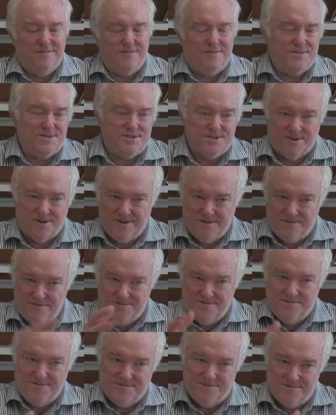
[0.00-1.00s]
sort
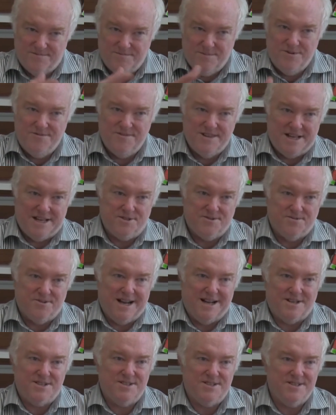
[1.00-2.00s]
of move in that
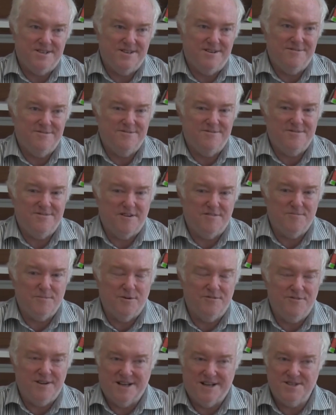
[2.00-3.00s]
direction of
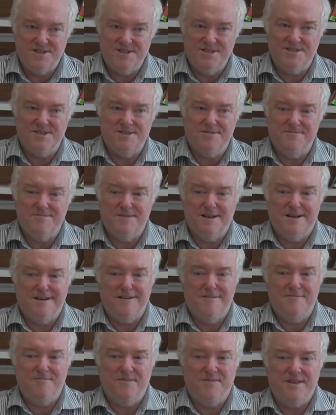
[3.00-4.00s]
perfectionism.
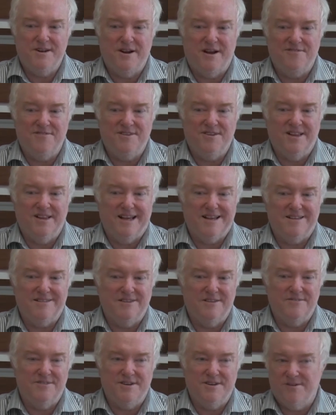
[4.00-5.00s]
I feel like
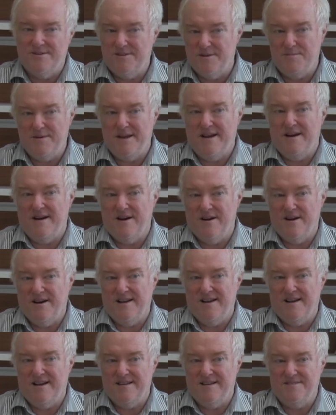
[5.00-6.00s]
living here in the Bay
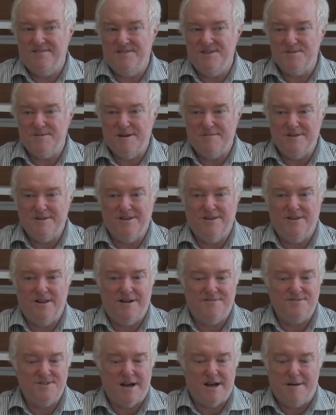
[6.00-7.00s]
Area, this might be a little
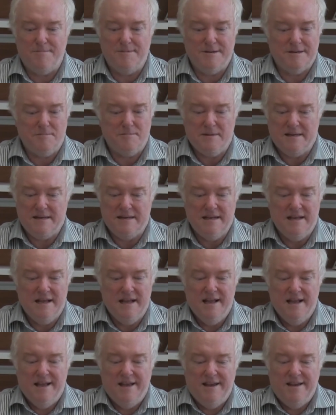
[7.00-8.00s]
off topic, but
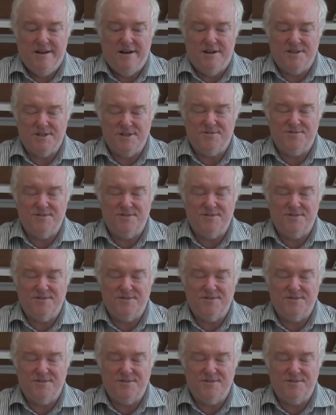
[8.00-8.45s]
I just